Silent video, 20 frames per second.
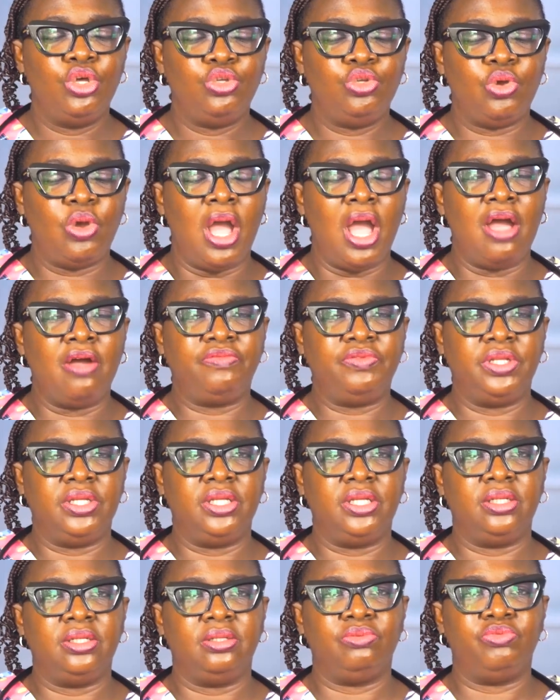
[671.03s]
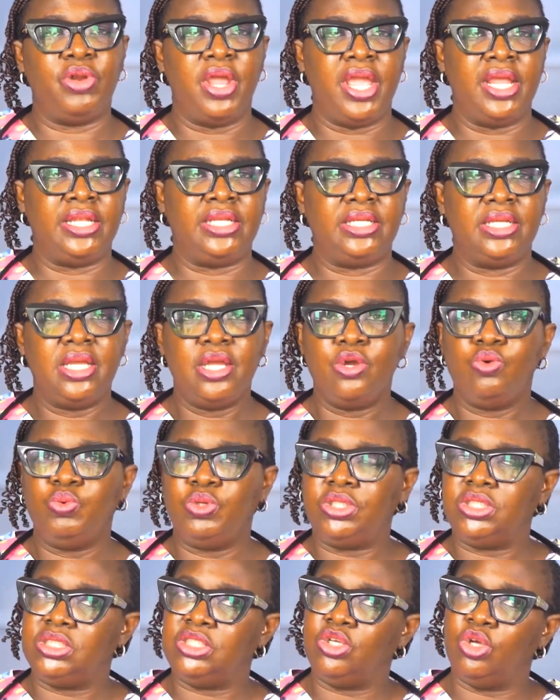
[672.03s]
You have the red,
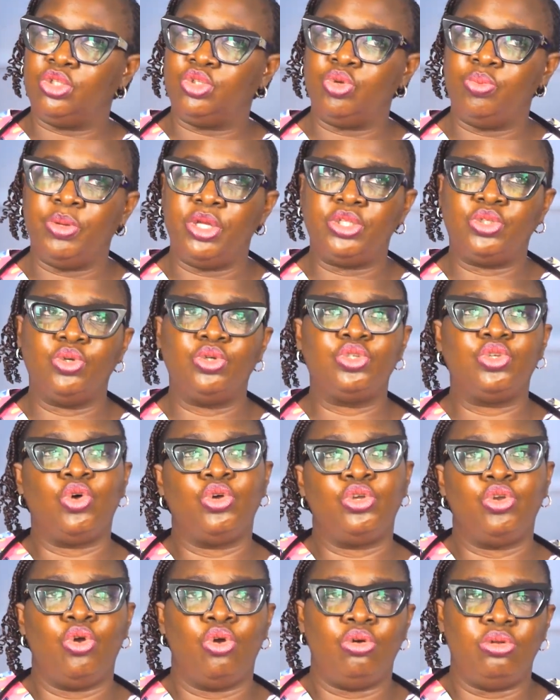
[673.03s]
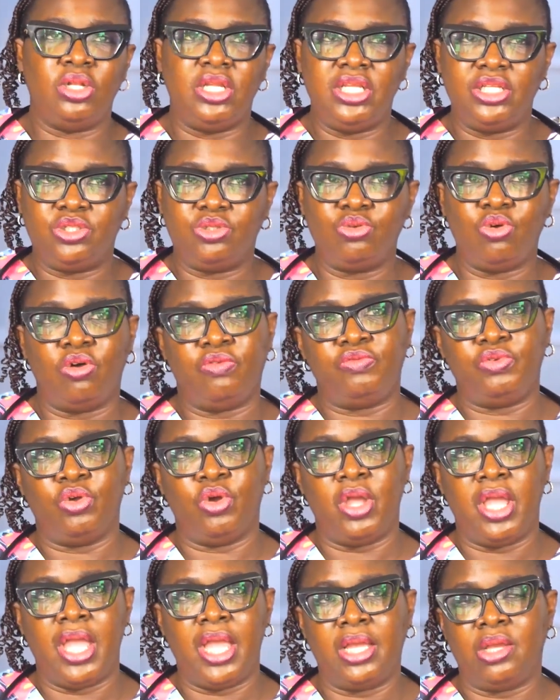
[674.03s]
which is your tomatoes or your little of
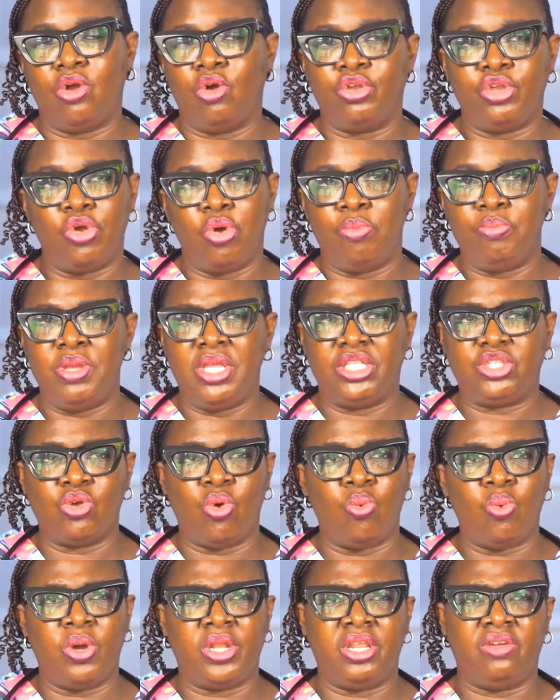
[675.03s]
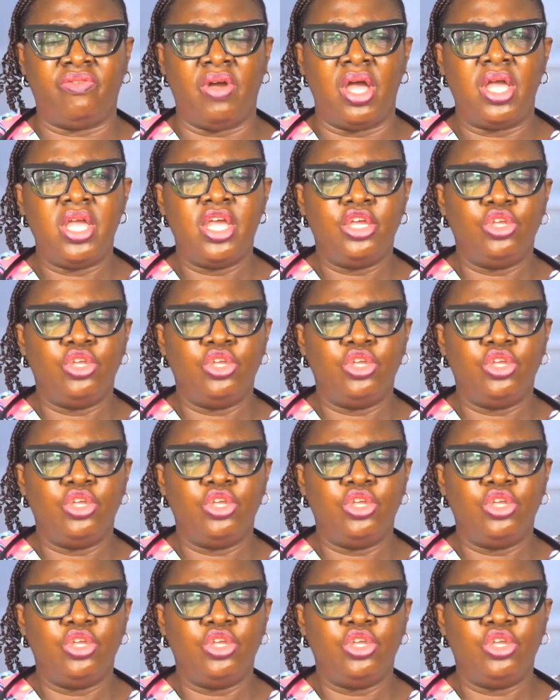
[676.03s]
your egg or your meat or whatever.